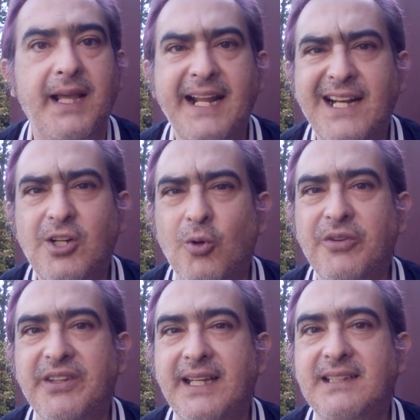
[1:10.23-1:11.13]
and I don't
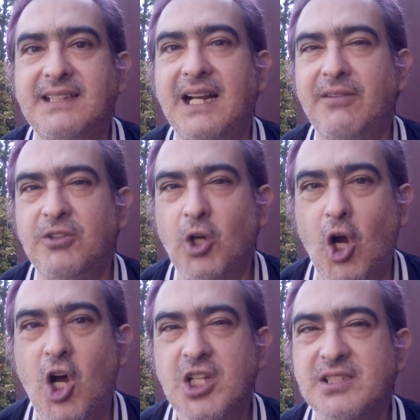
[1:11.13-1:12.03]
think that I've
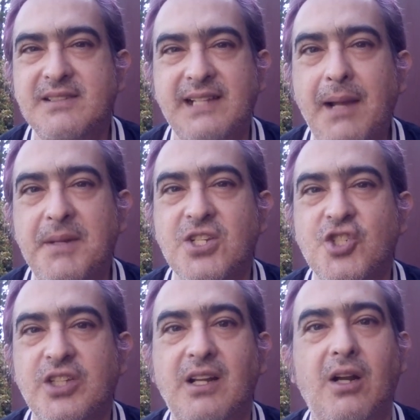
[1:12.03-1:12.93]
caused
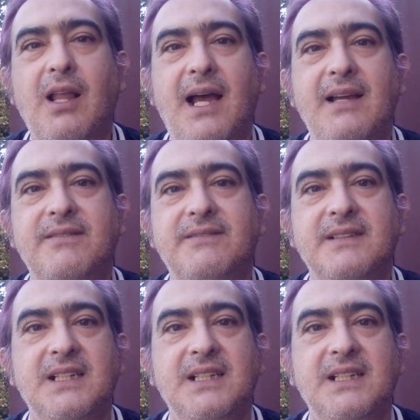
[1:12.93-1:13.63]
damage in their life.